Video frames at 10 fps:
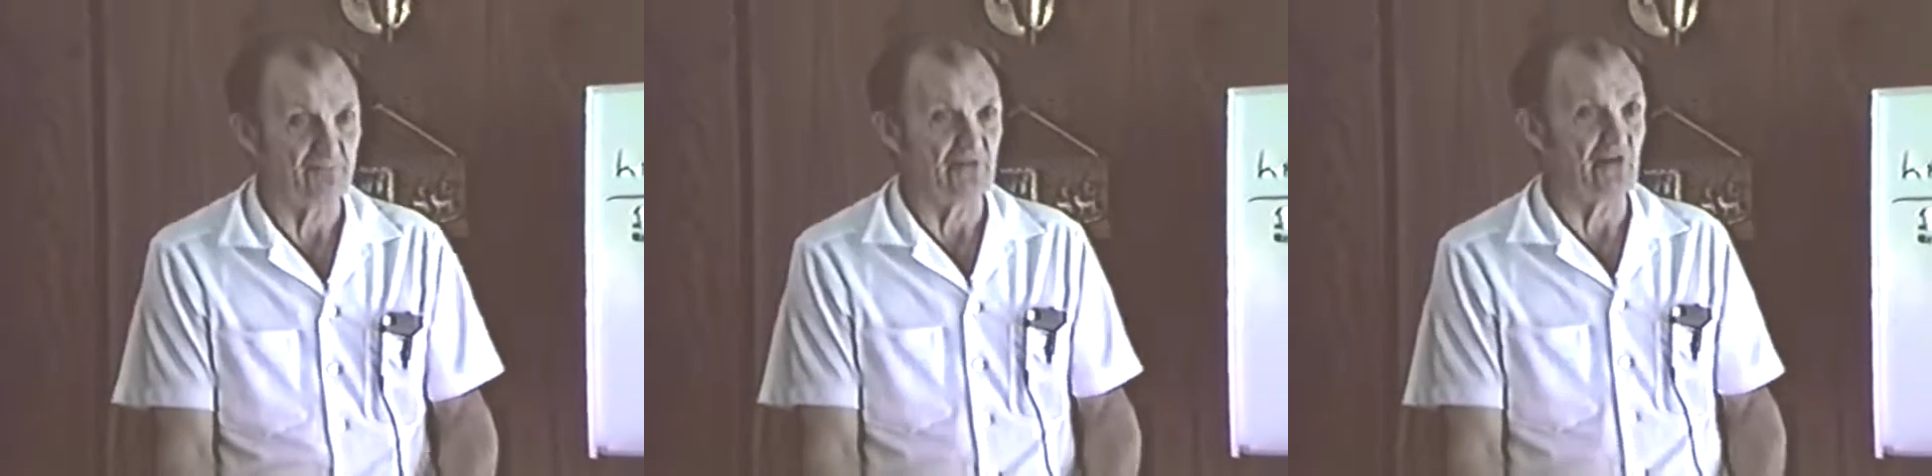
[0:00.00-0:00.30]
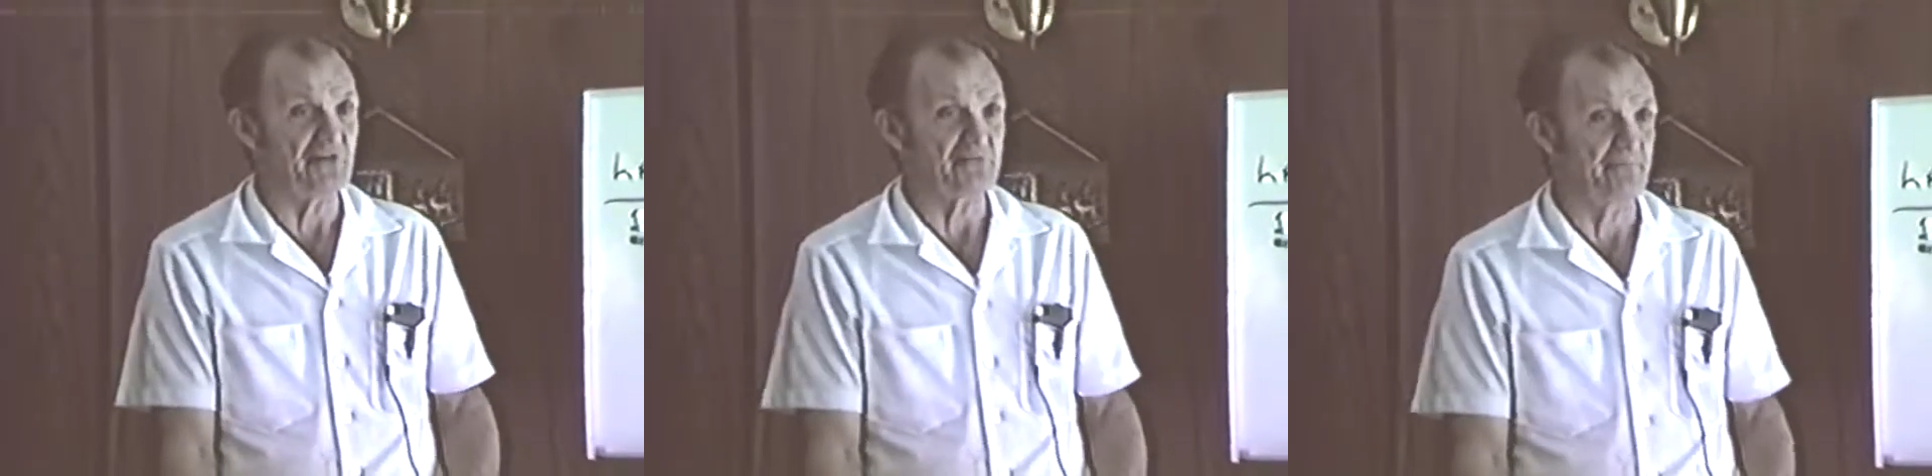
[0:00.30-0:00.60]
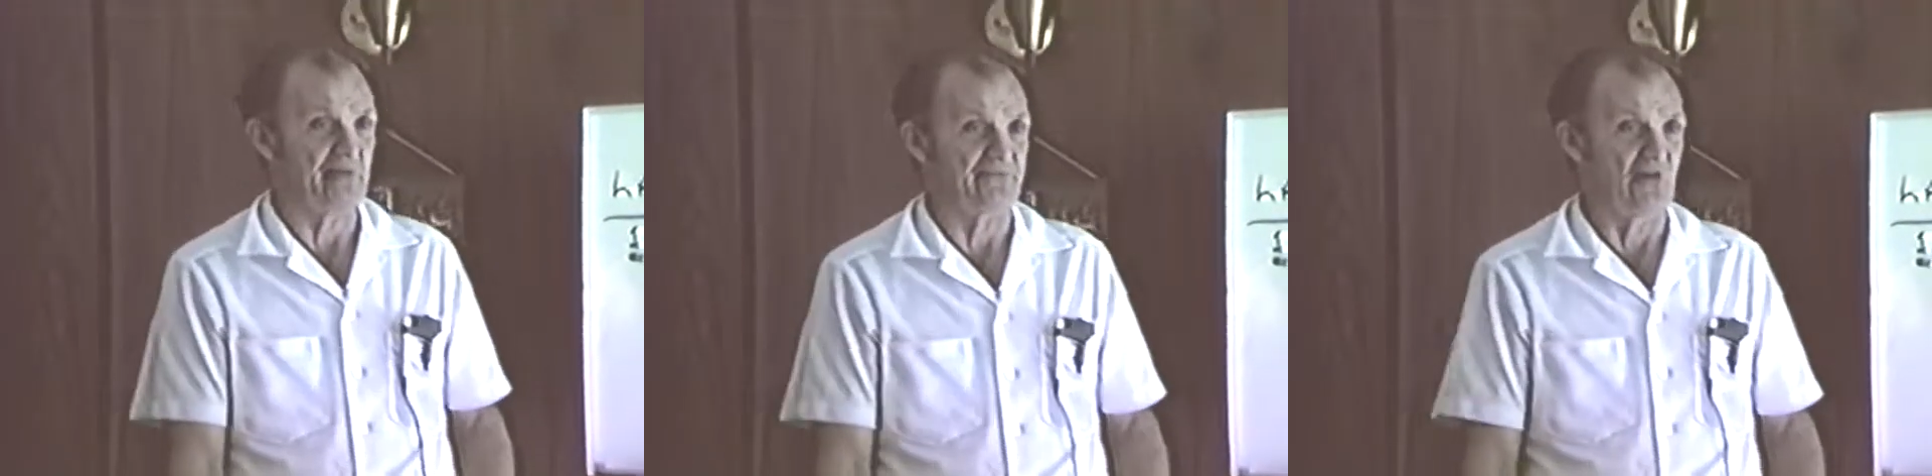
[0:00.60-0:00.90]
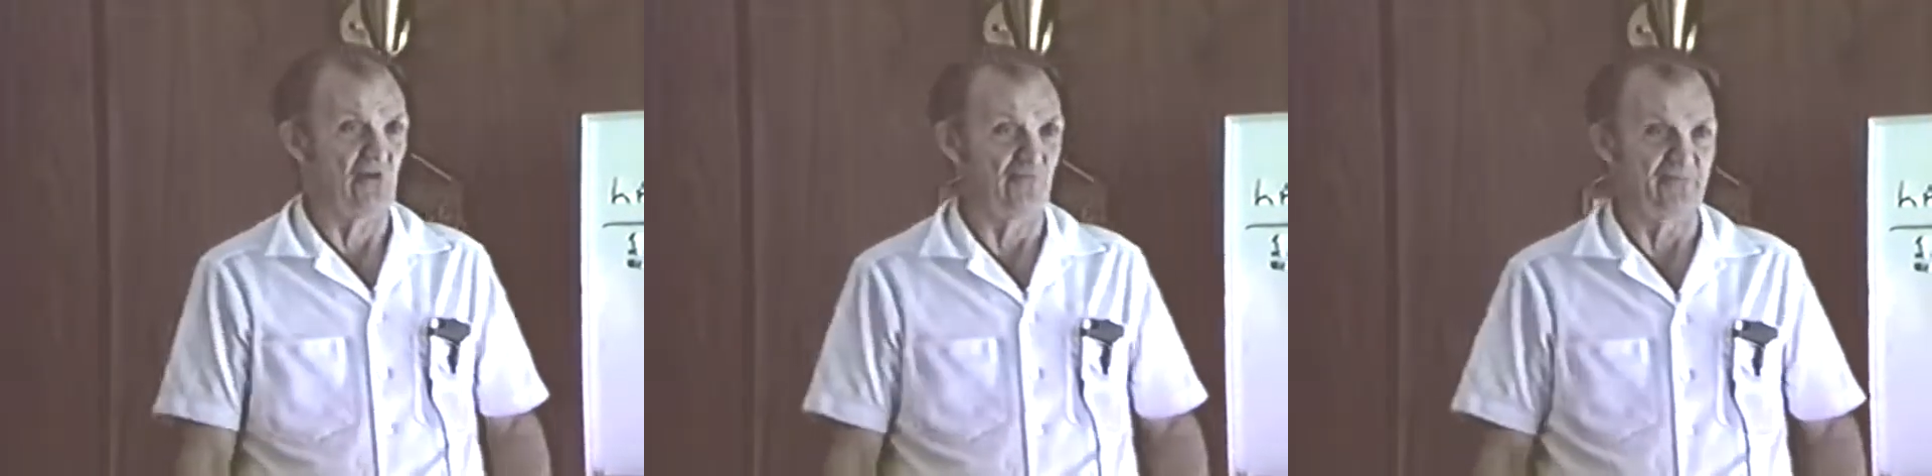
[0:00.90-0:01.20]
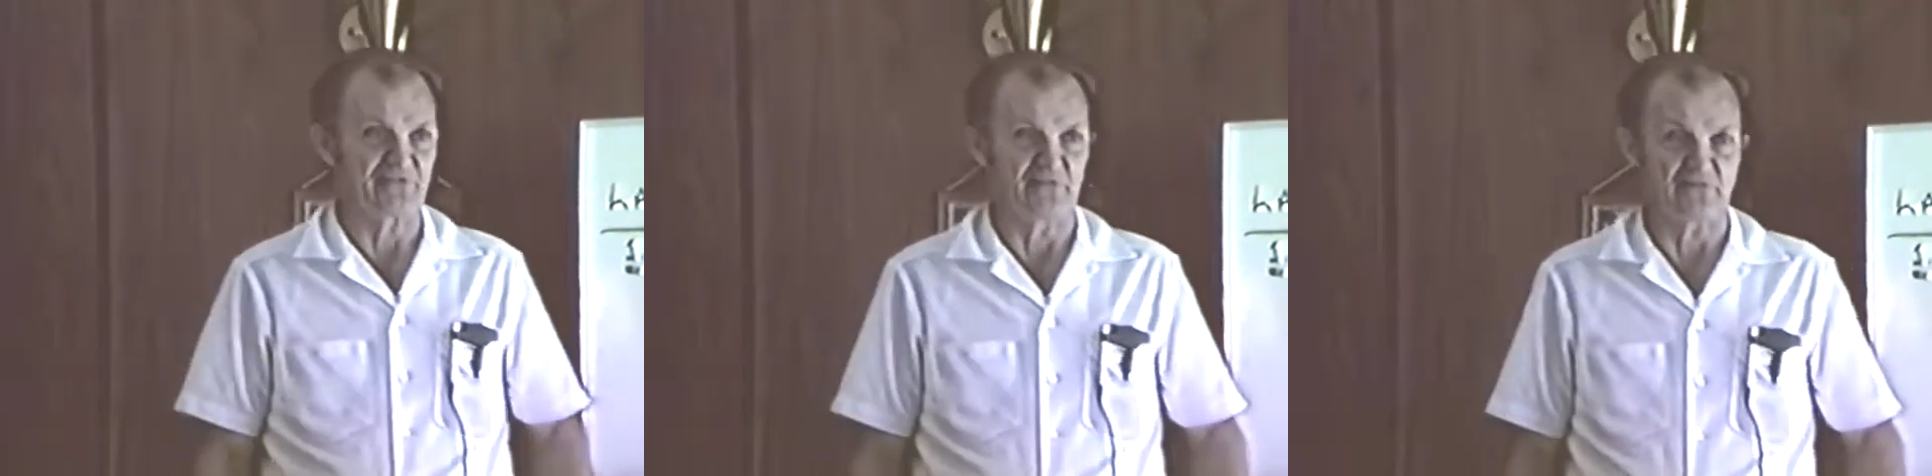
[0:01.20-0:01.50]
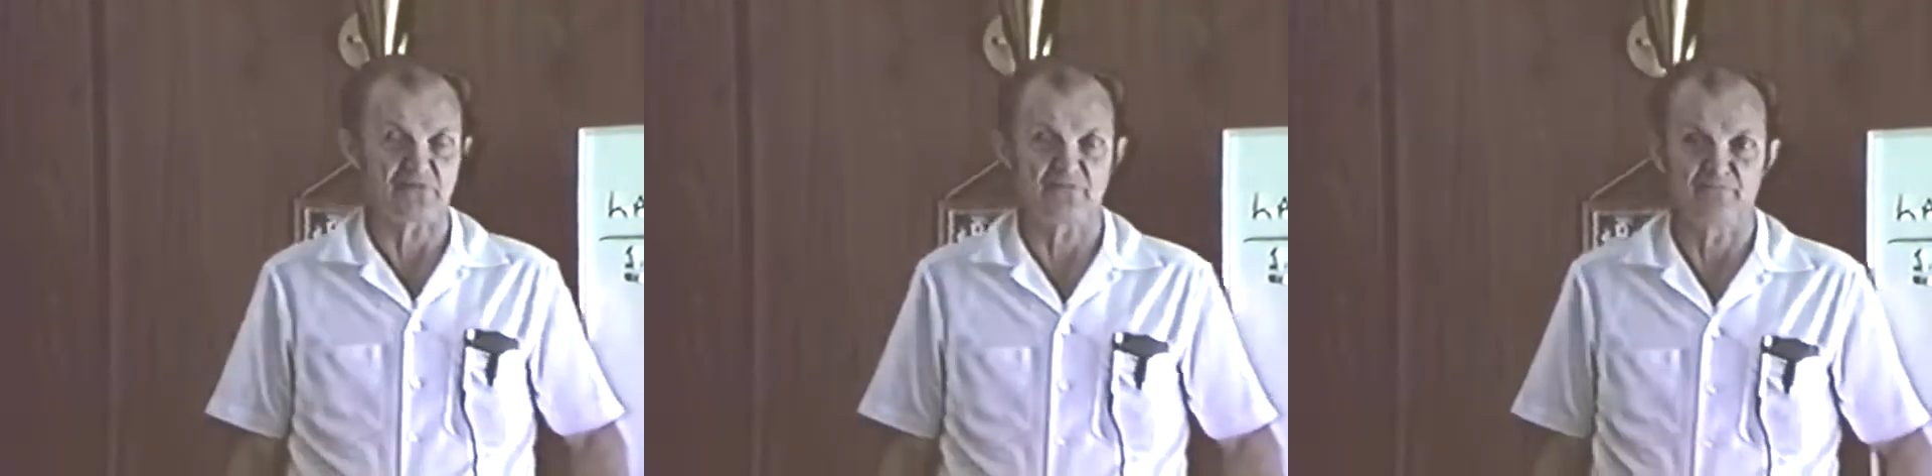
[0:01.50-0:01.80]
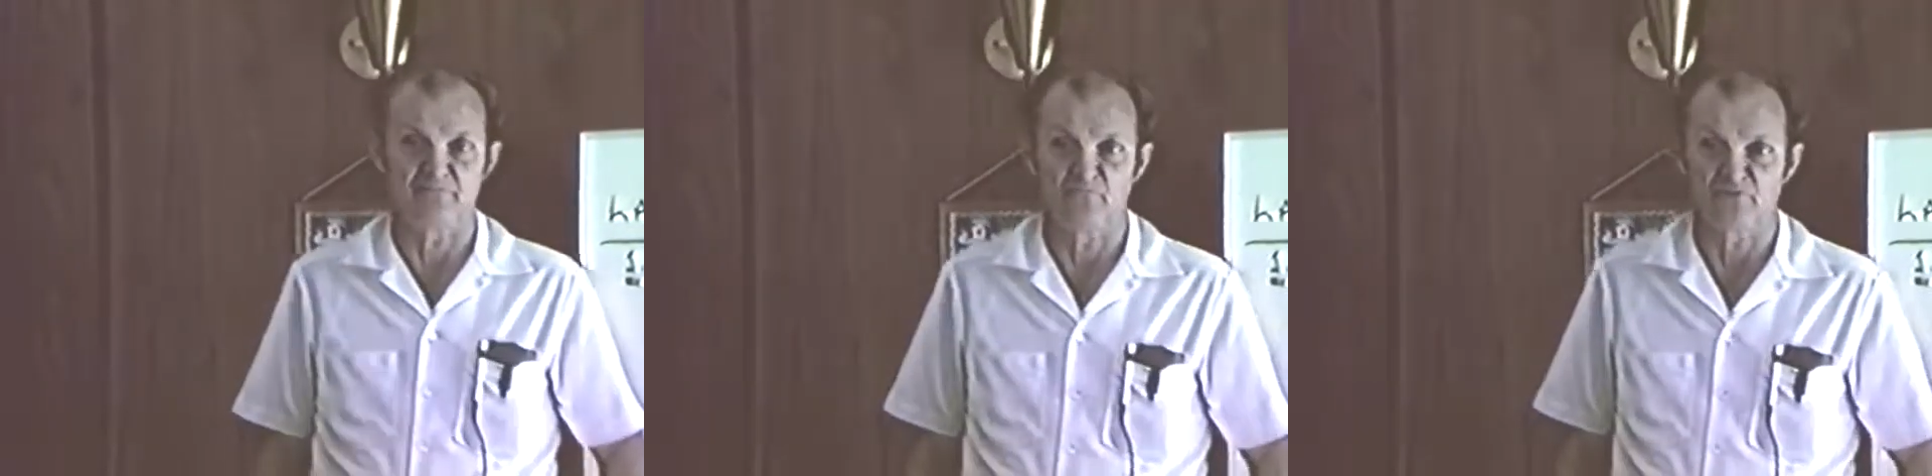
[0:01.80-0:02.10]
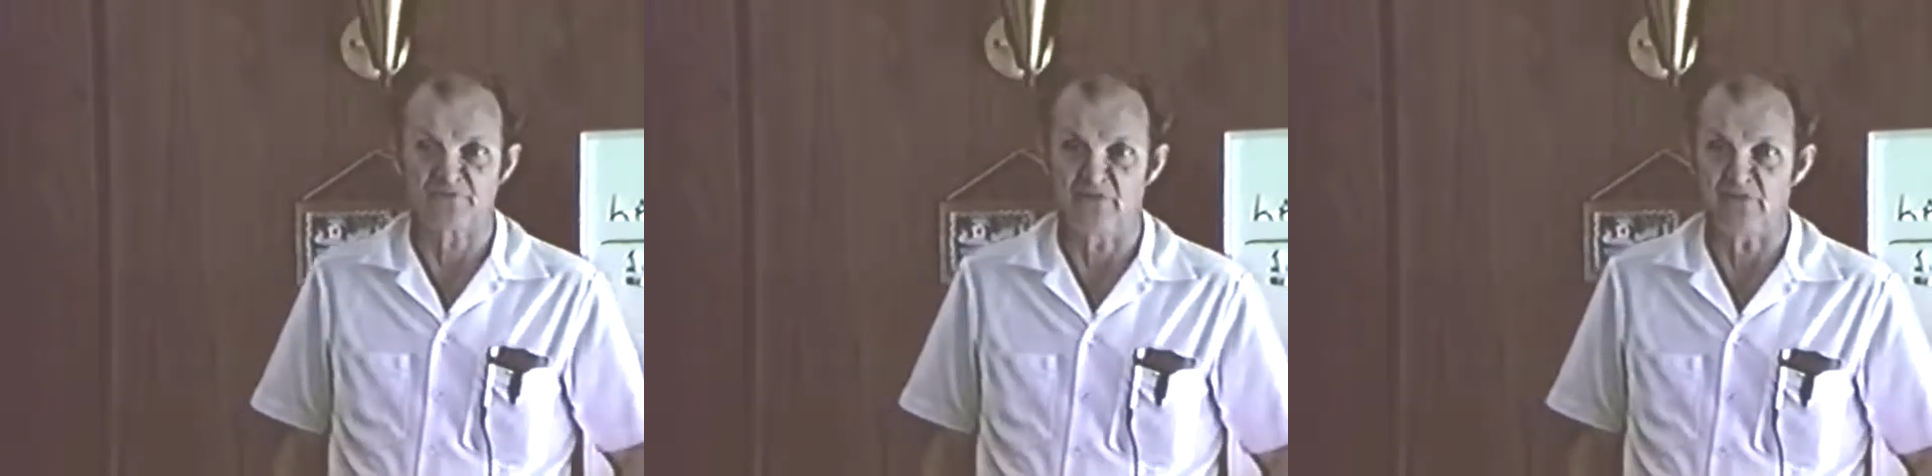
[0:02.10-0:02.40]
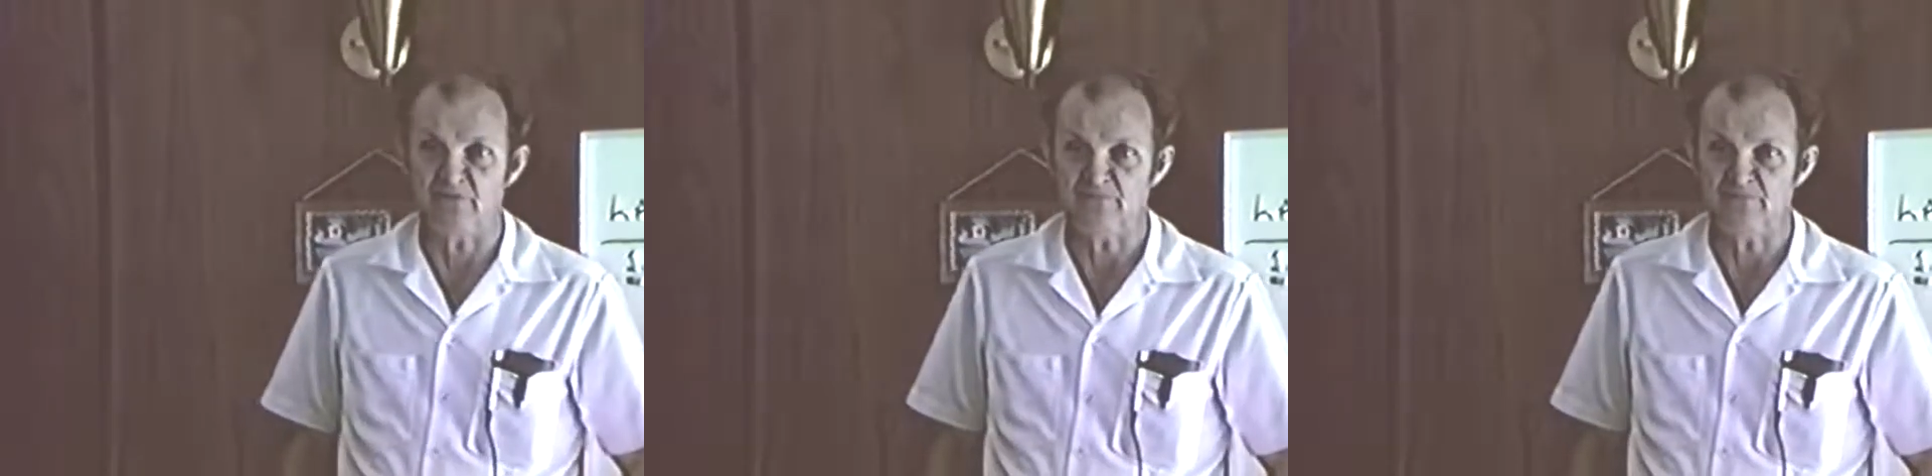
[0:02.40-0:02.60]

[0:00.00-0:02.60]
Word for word: polite about the whole business, wasn't he?